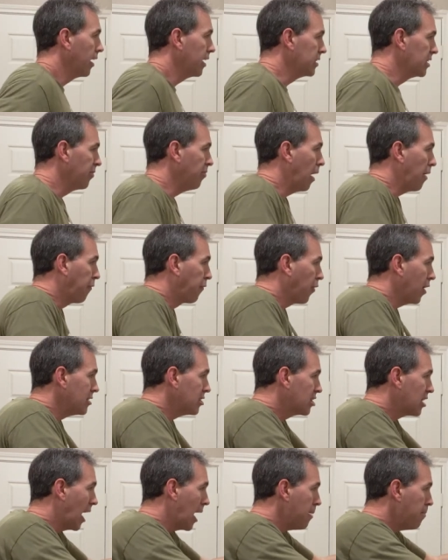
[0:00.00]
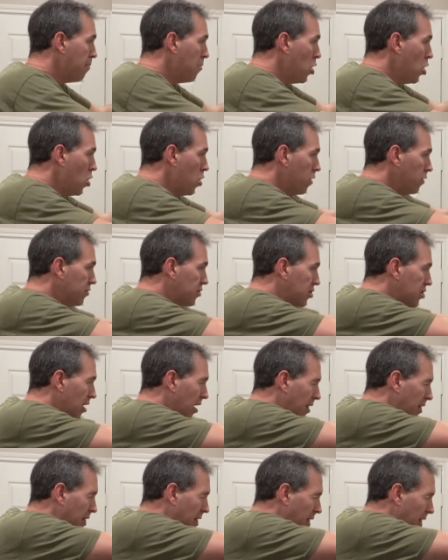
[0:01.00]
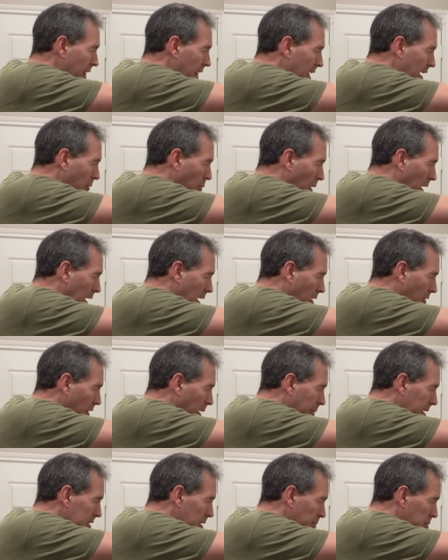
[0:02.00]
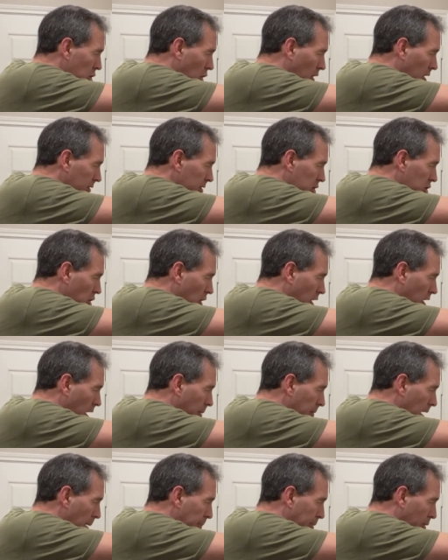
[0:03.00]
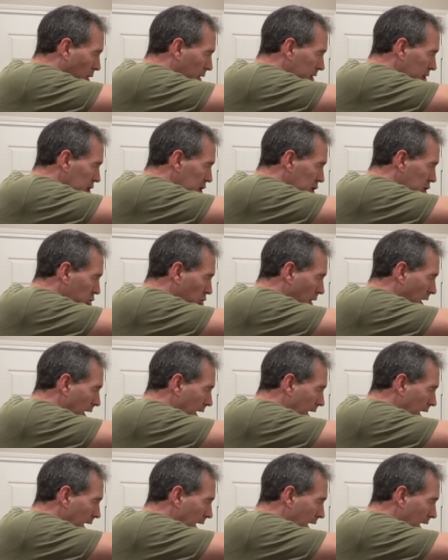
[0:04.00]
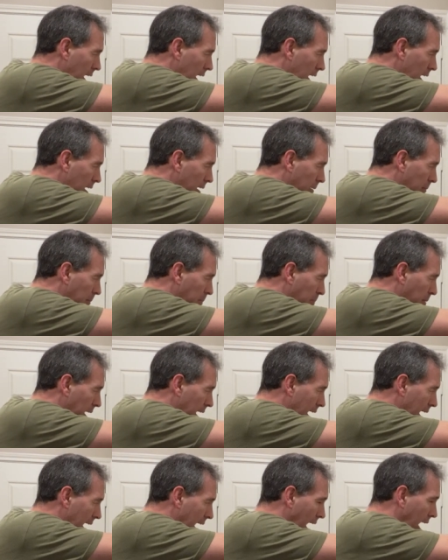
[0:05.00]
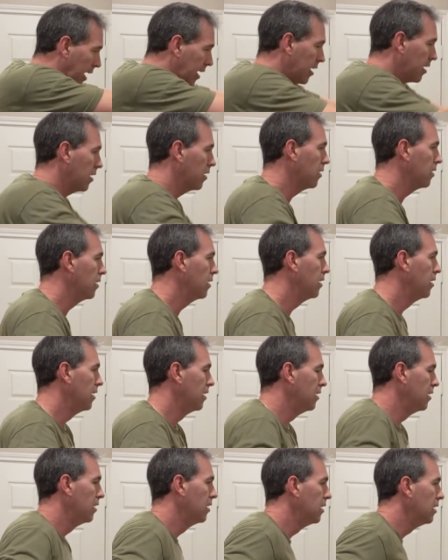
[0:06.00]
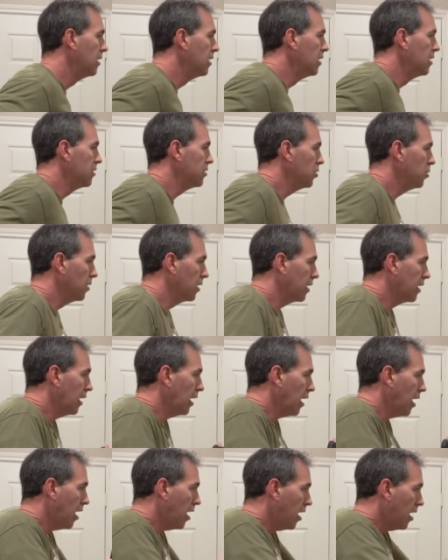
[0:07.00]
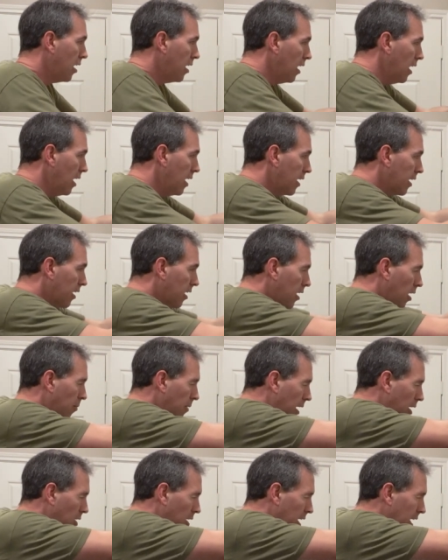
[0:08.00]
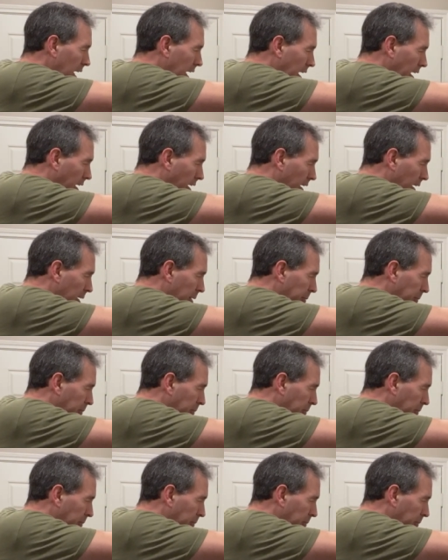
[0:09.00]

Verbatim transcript: Because if my front sight moves, well, that means I'm jerking the trigger. I'm not pulling it straight back. Do it again, come out here.